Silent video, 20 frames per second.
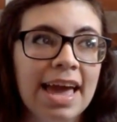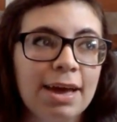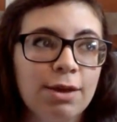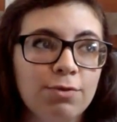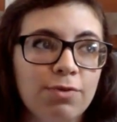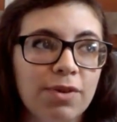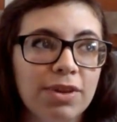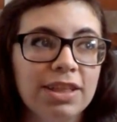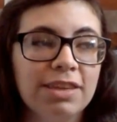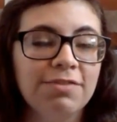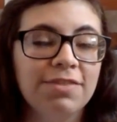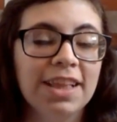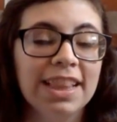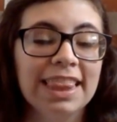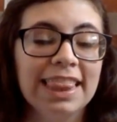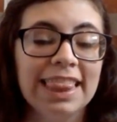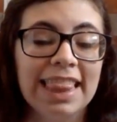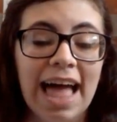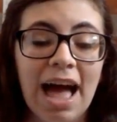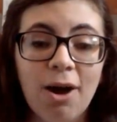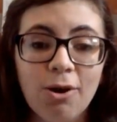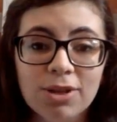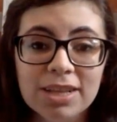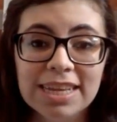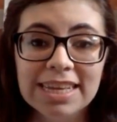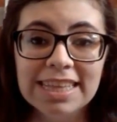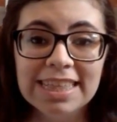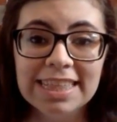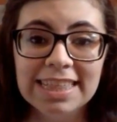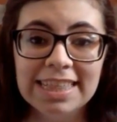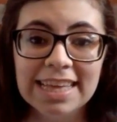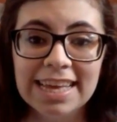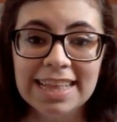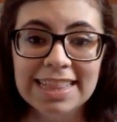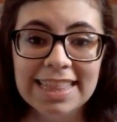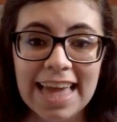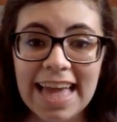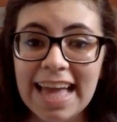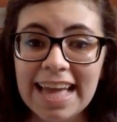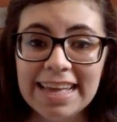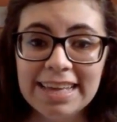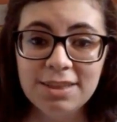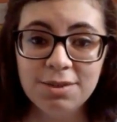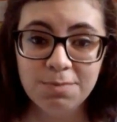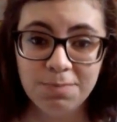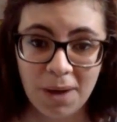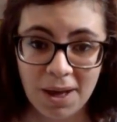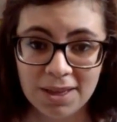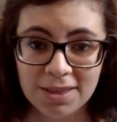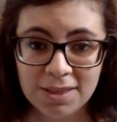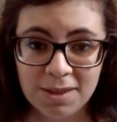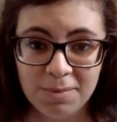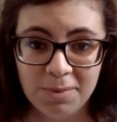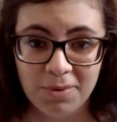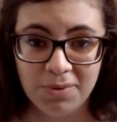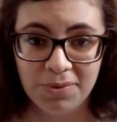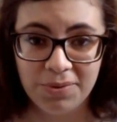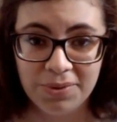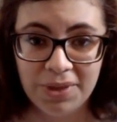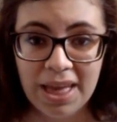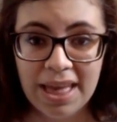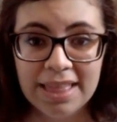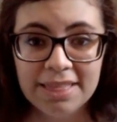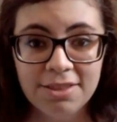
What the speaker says: in one of the loudest days possible.